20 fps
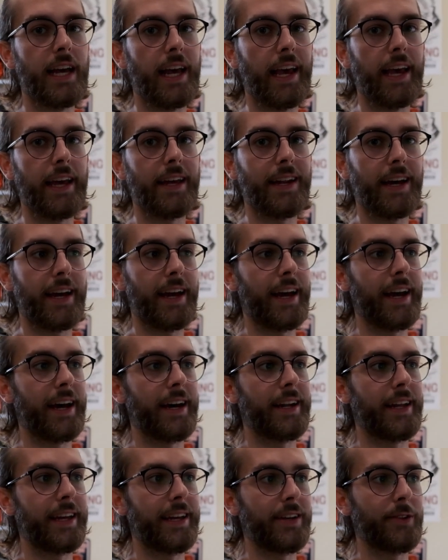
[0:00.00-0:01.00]
And I
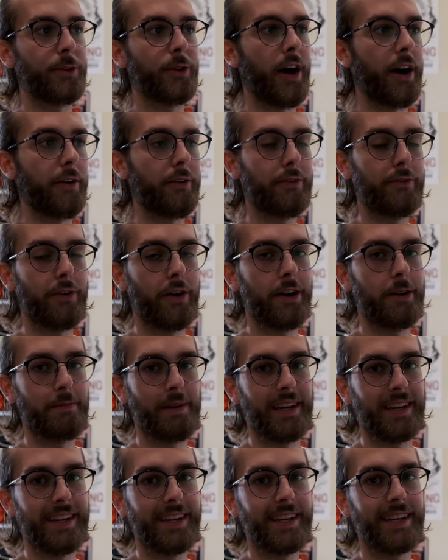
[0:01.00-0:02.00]
had a lot of fun
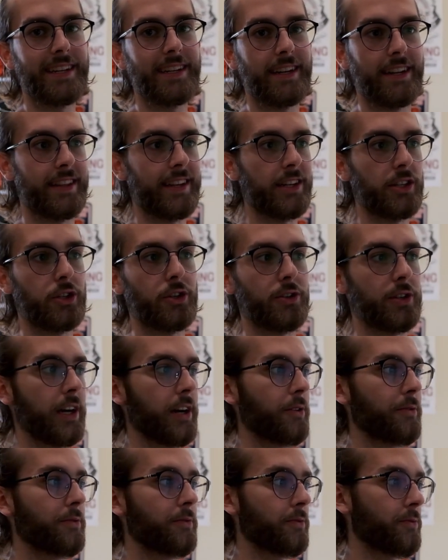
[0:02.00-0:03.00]
making it. I think it turned
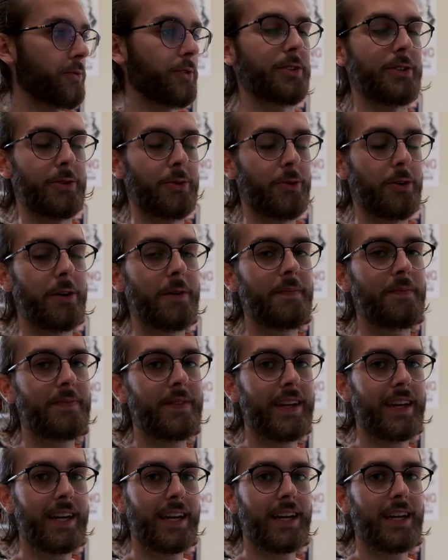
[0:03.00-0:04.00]
out really cool.
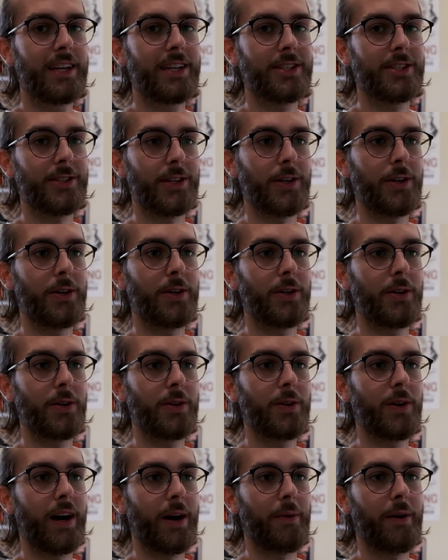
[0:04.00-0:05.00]

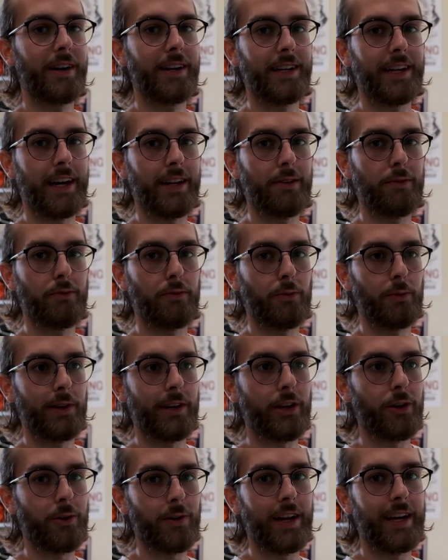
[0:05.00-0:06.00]
So I wanted to kind of
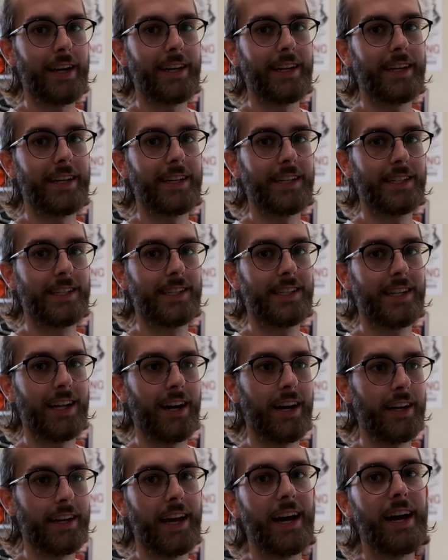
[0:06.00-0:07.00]
recreate it
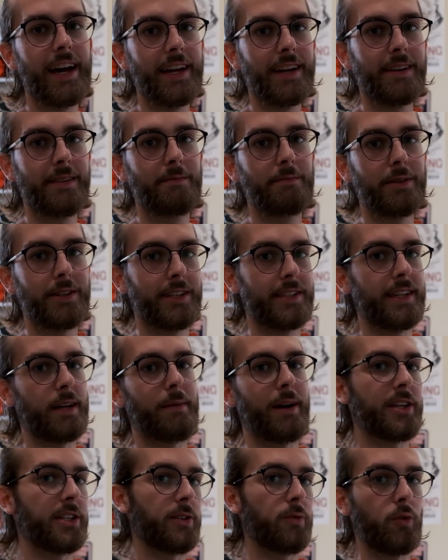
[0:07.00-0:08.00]
again, but this time I
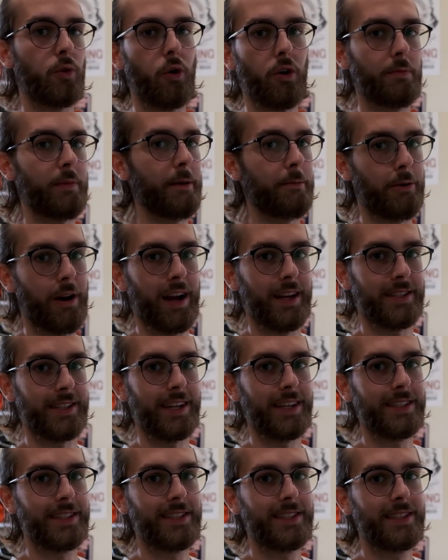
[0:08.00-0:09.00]
actually record my
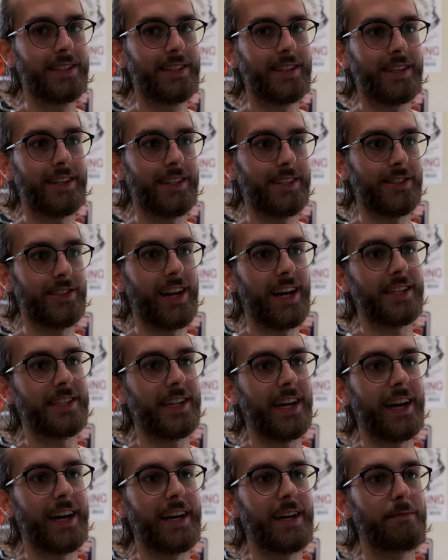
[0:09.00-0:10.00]
process. Because last
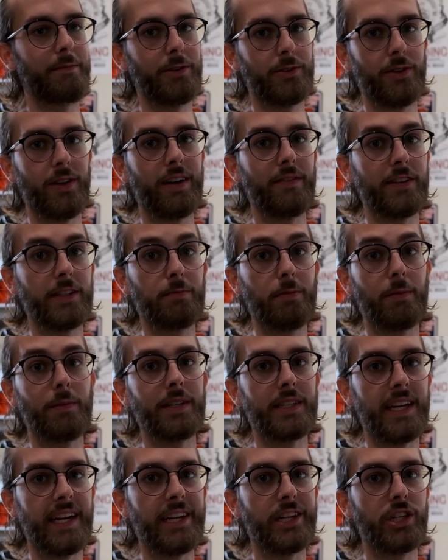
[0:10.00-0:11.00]
time it was a lot of
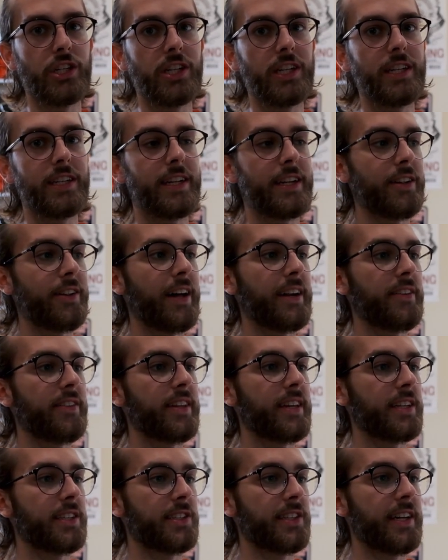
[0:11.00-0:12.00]
experimentation and a lot of
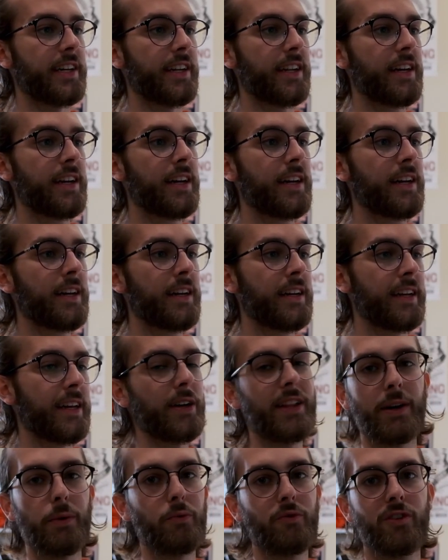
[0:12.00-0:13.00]
things that it
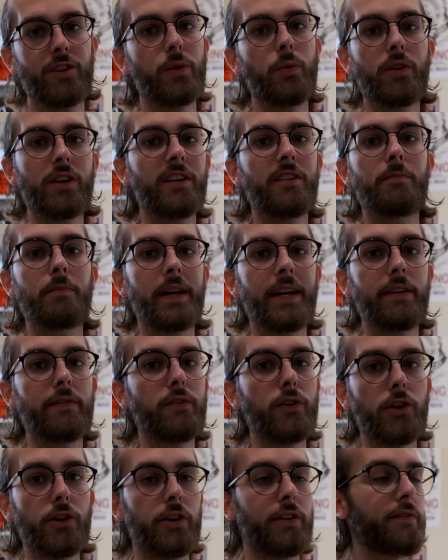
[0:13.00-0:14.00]
like really wouldn't have made
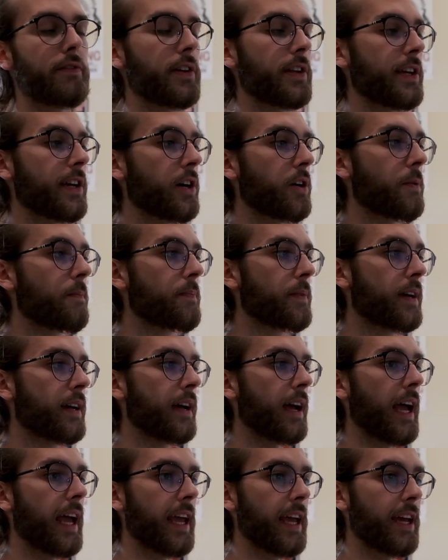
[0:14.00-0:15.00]
for a good video.
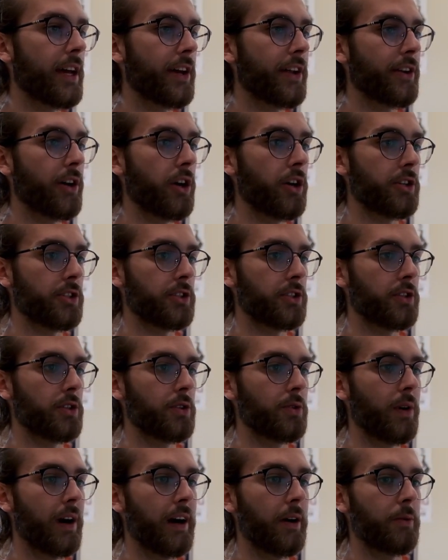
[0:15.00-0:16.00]
And
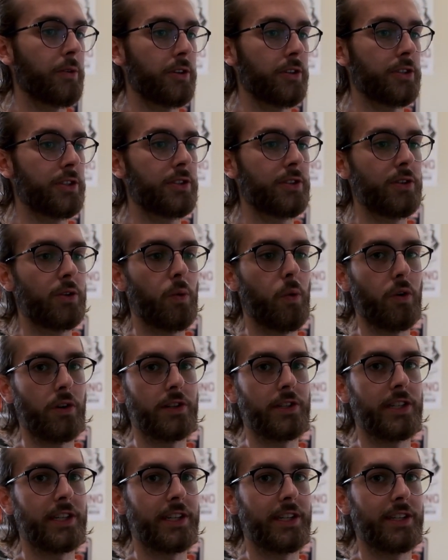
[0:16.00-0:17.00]
also I was
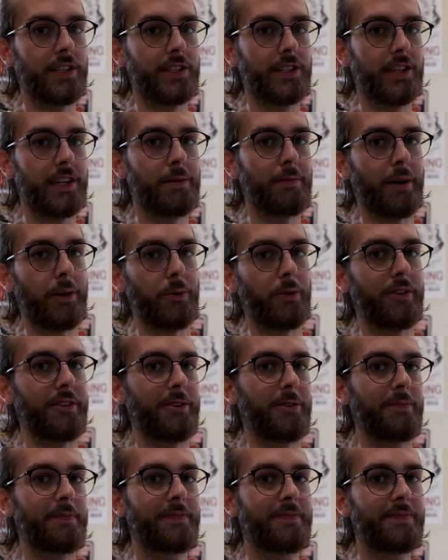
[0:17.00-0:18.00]
quarantined in my
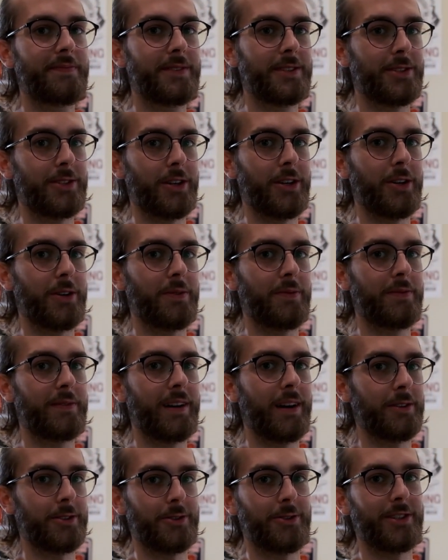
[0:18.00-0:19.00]
room. So I
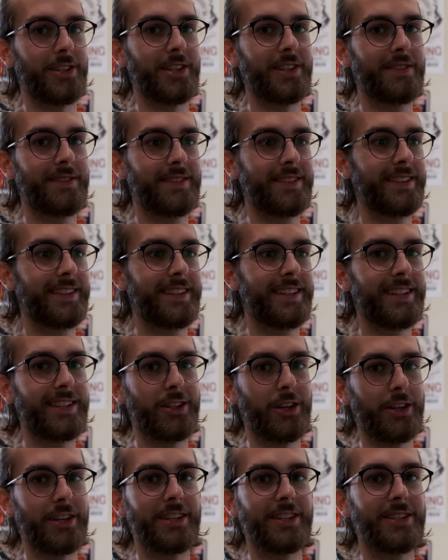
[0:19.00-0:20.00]
wasn't really
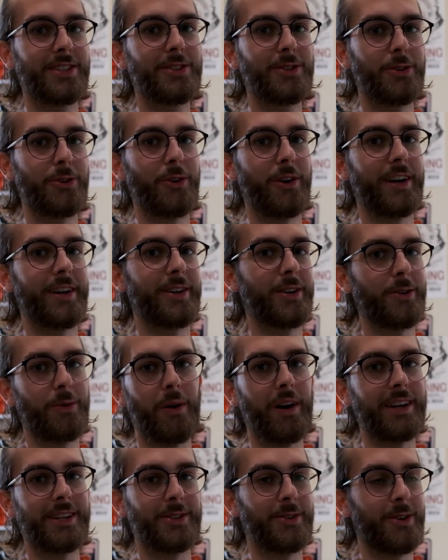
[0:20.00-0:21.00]
looking too great or
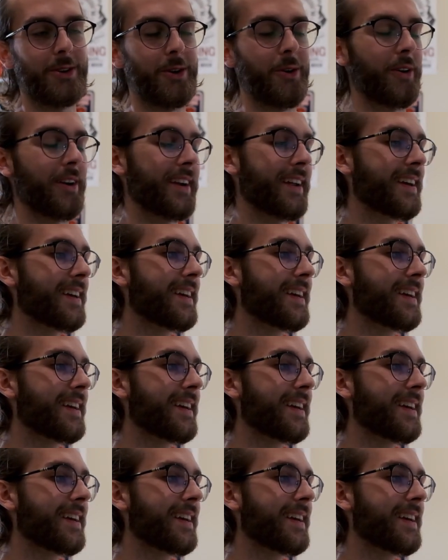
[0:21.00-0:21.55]
wanting to record.